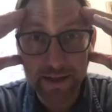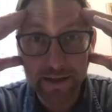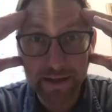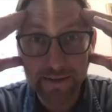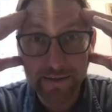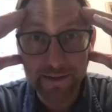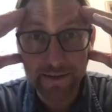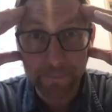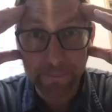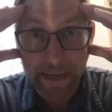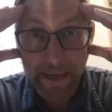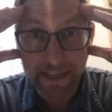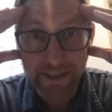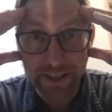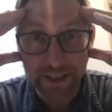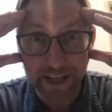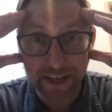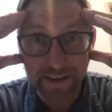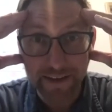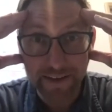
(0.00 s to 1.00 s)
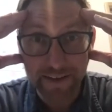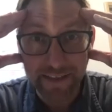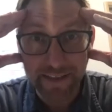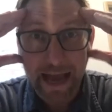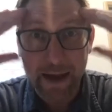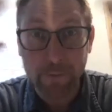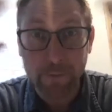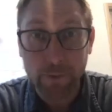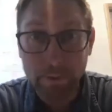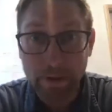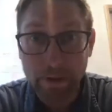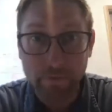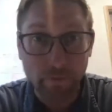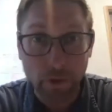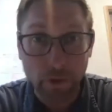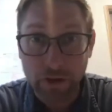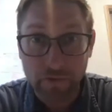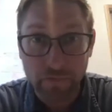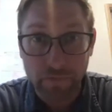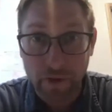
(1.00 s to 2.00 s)
to paycheck? That would be
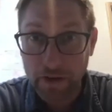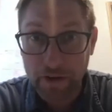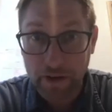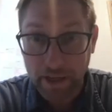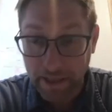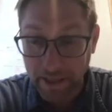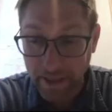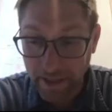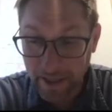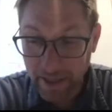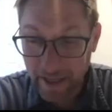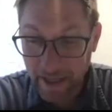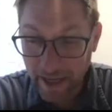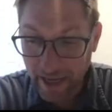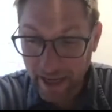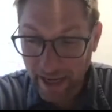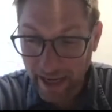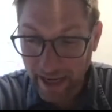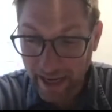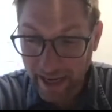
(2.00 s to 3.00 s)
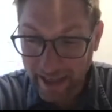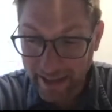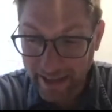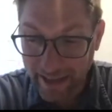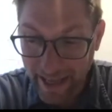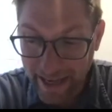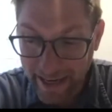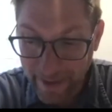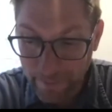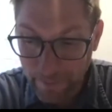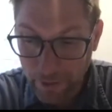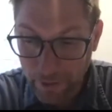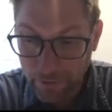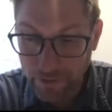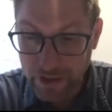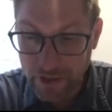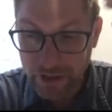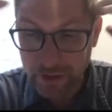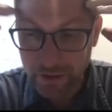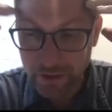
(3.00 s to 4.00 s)
fully funded. And then it
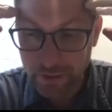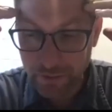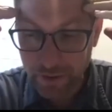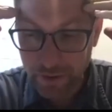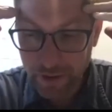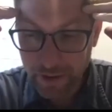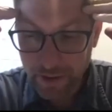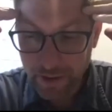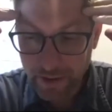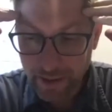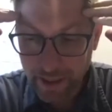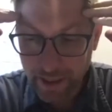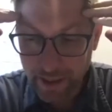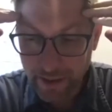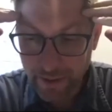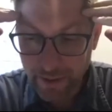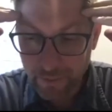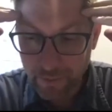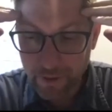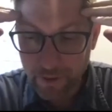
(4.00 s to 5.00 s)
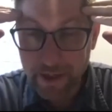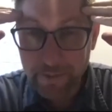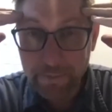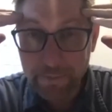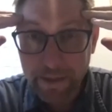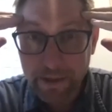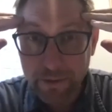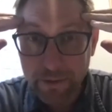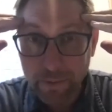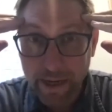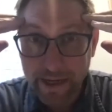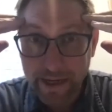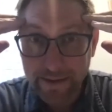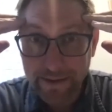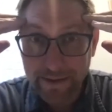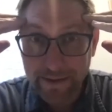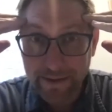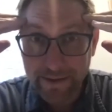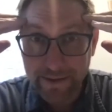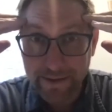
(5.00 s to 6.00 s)
moved to like, wouldn't it be
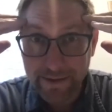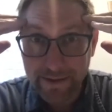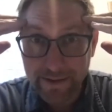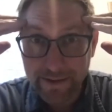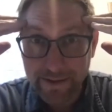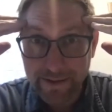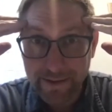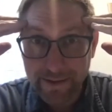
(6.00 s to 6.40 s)
great to